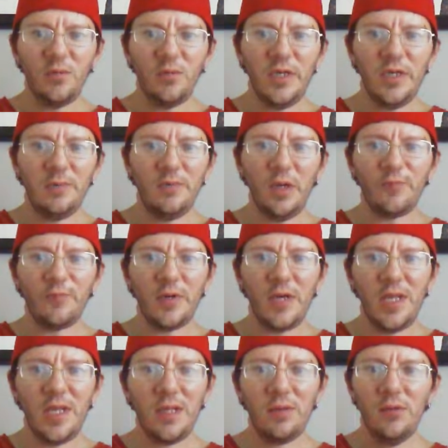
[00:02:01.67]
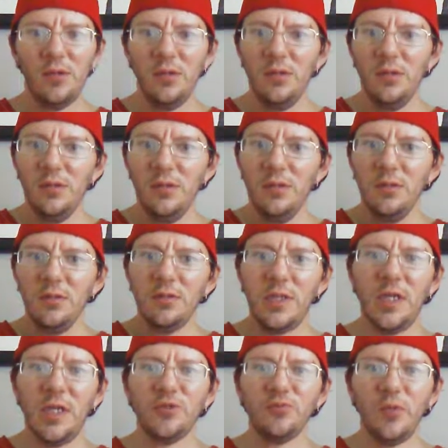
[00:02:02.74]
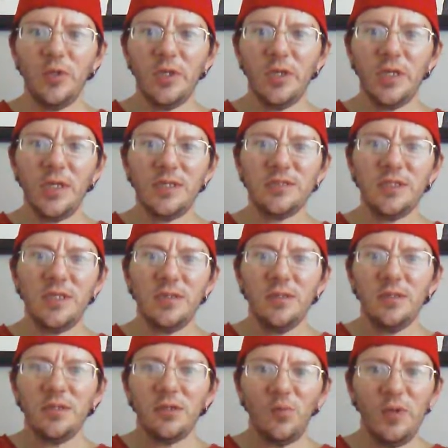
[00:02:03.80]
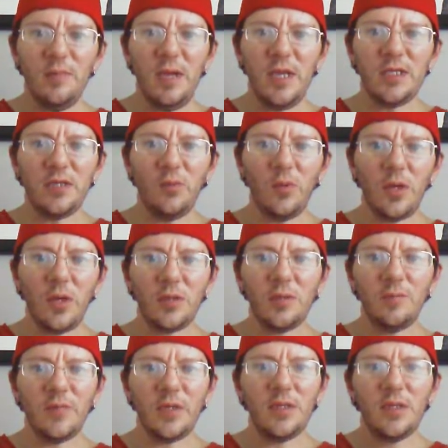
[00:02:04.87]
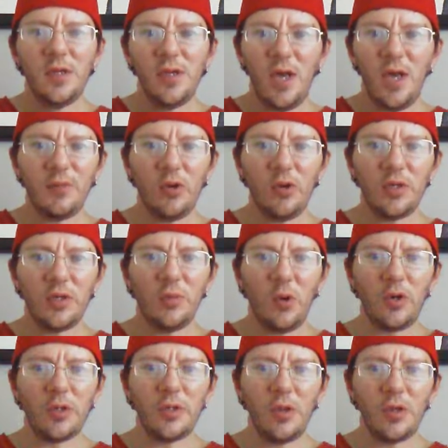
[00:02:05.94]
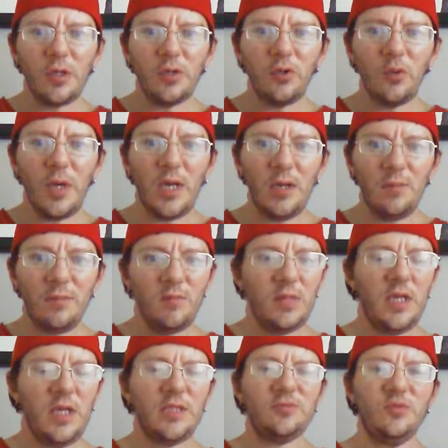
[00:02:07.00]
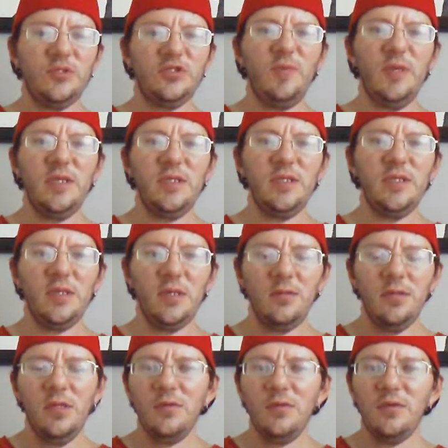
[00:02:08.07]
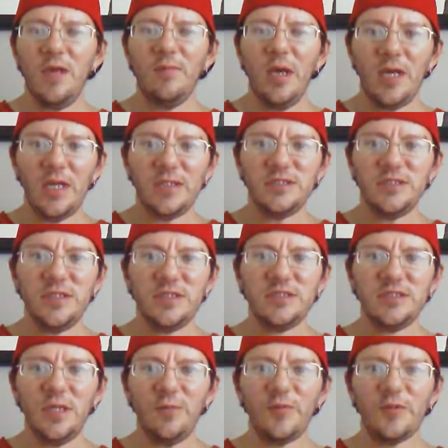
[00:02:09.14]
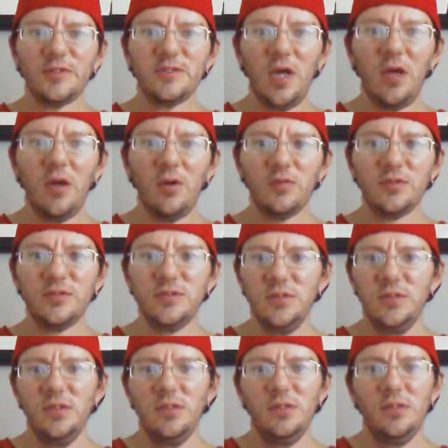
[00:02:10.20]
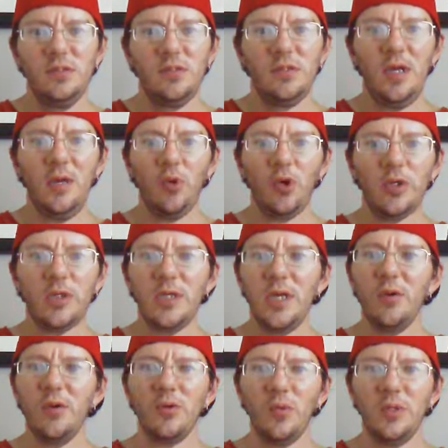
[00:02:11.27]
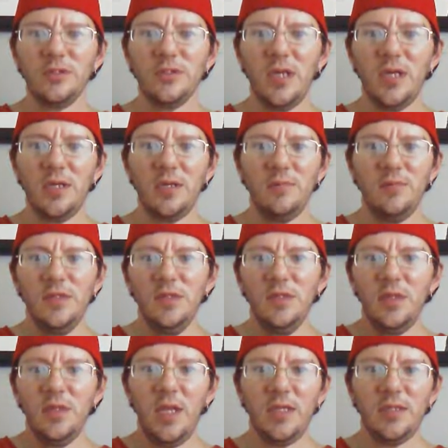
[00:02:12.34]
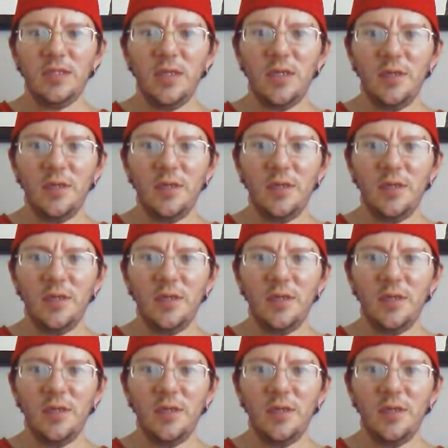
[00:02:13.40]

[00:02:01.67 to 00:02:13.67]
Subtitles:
with it. But for now, it is what it is, and we making it work. But I'm currently working on a new album as we speak. I've got like 6 different songs I'm working on at one time, and